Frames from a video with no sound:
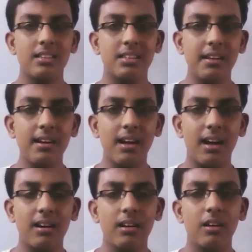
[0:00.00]
There
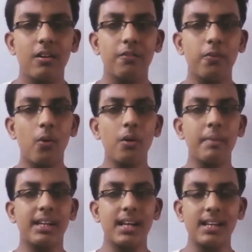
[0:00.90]
are four
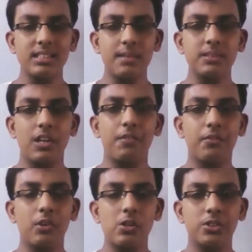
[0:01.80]
mechanisms of
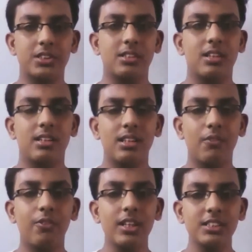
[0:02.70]
evolution. The
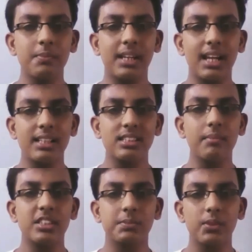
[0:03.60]
first
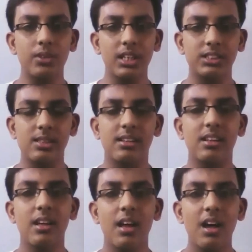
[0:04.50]
mechanism is mutation.
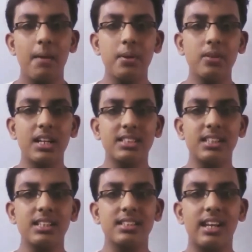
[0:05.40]

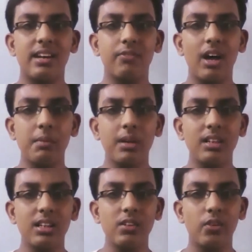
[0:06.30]
Mutation is an
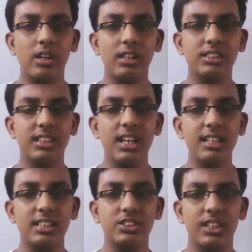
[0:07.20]
environmental triggered
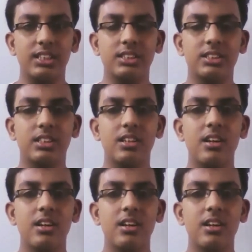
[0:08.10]
genetic change.